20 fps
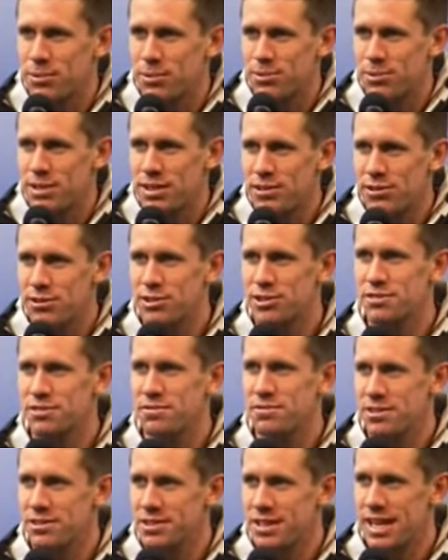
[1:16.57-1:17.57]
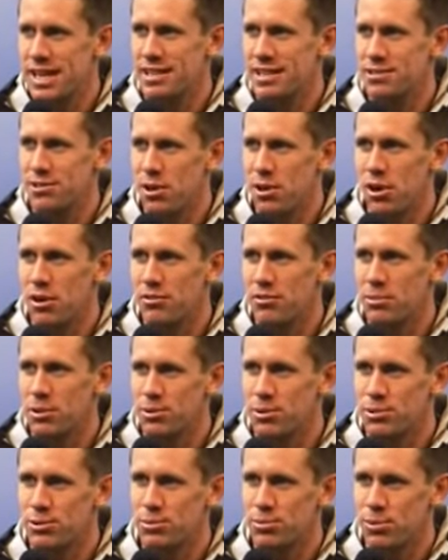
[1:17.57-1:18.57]
most energy filled days in all of
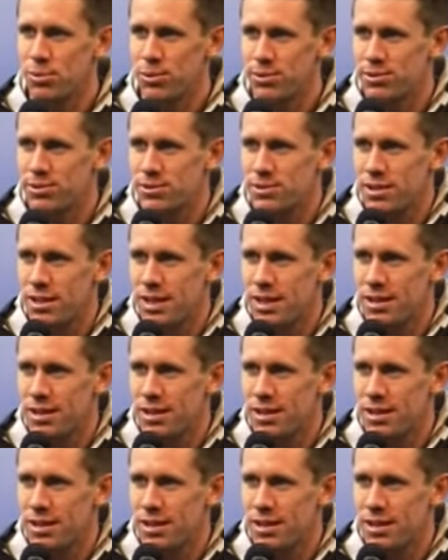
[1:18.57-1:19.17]
motorsports,